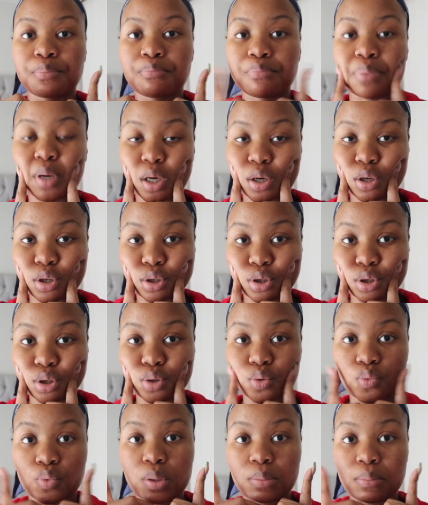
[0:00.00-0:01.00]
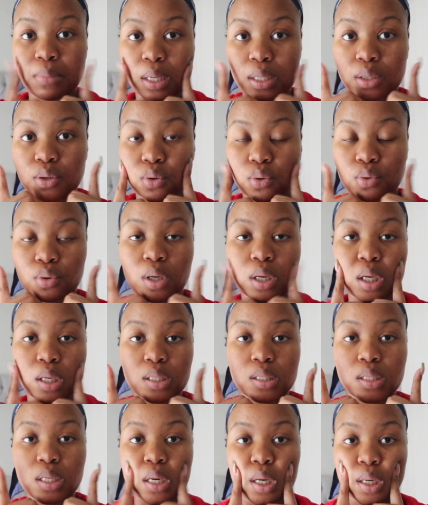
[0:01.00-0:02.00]
because we might go to
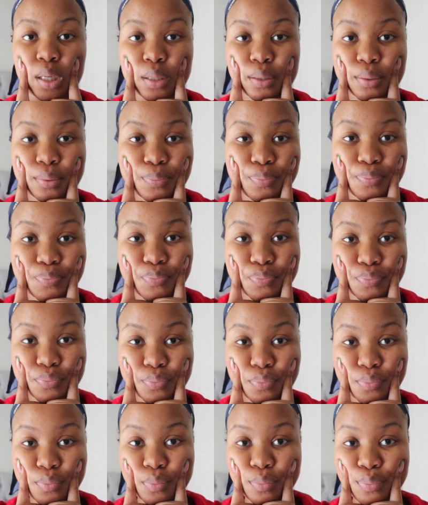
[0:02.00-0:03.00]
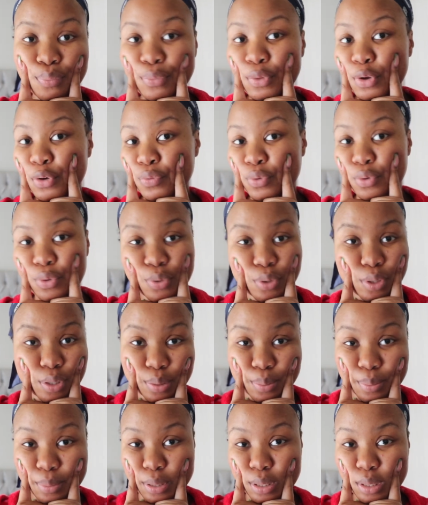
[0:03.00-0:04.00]
KZN for
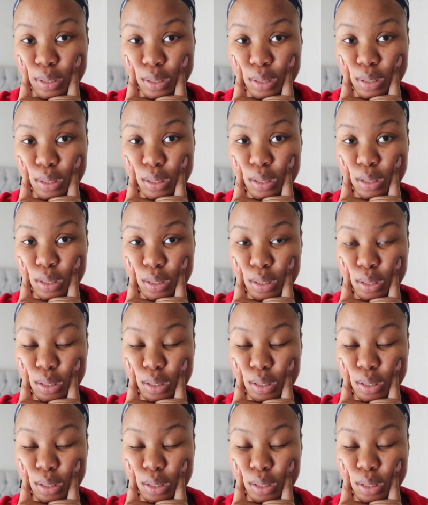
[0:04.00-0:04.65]
Christmas.